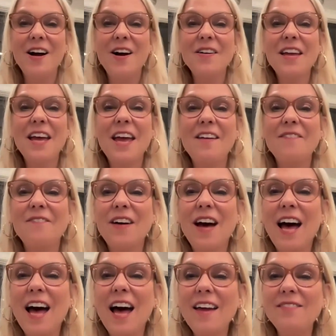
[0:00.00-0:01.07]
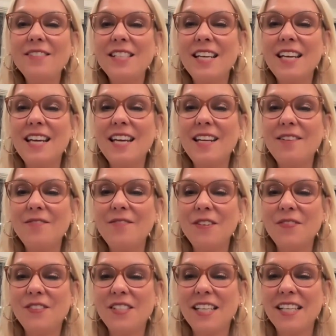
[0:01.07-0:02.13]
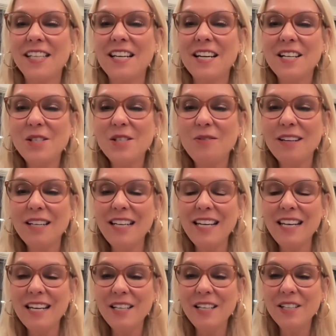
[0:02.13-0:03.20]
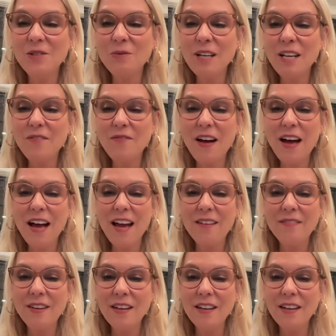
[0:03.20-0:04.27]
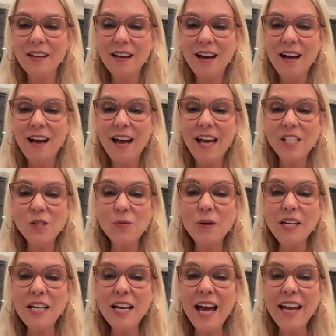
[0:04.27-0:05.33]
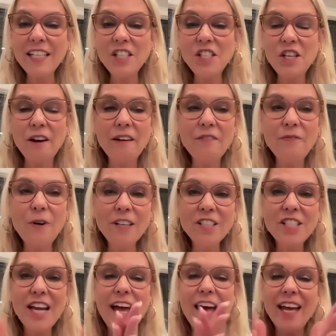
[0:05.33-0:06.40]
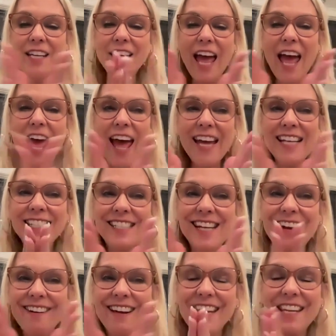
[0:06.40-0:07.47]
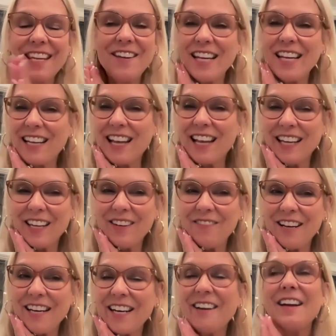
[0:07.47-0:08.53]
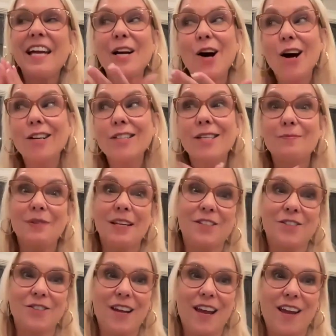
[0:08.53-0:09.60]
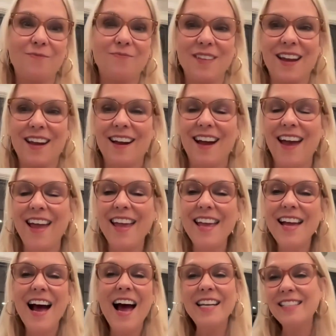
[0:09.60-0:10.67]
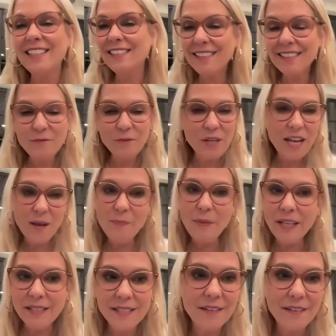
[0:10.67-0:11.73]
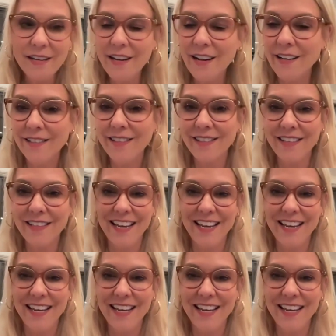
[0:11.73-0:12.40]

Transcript: Okay. 5, 10, 15, 20, 25, and 29 is Jerry Fortune. Yay, Jerry, you're the lucky winner. And Carson picked your name. All right. I didn't rename my Siri Carson.